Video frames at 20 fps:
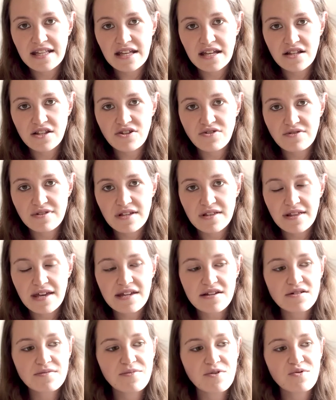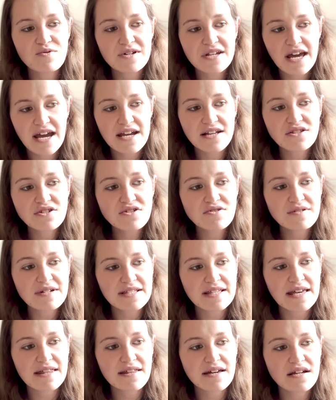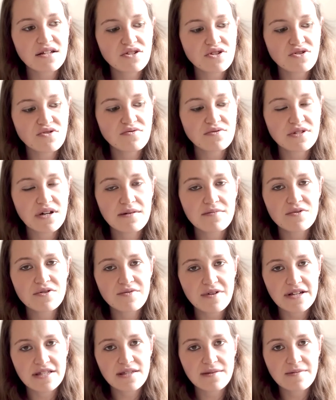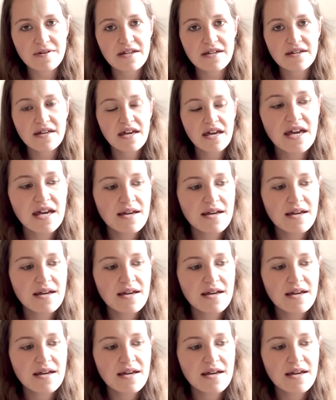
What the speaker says: then use it later, but what I do is I like to double the recipe,